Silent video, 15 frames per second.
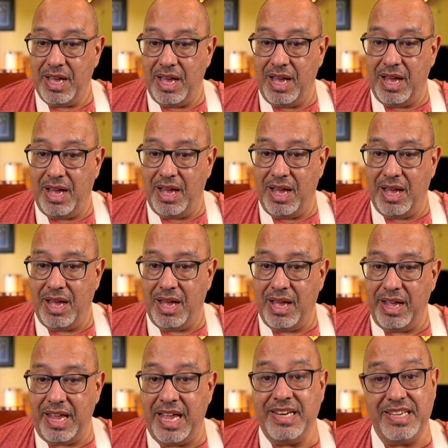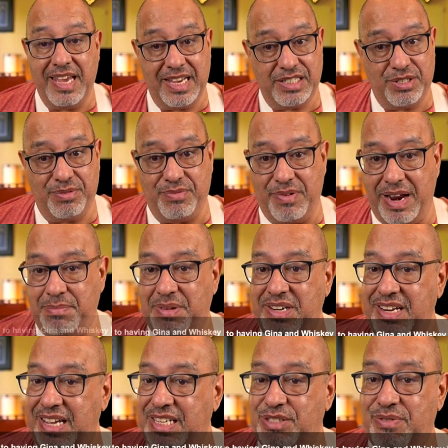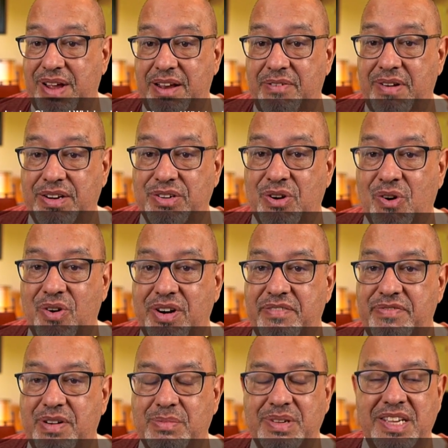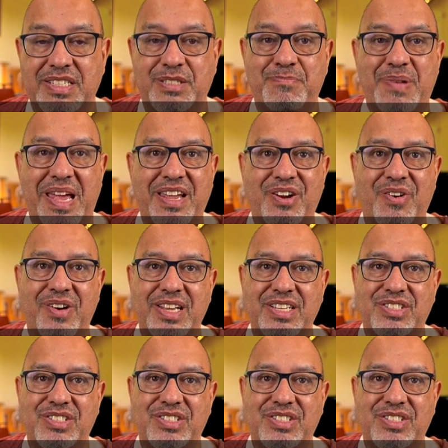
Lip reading: And yes, Raymond, it's right around the corner from his bakery.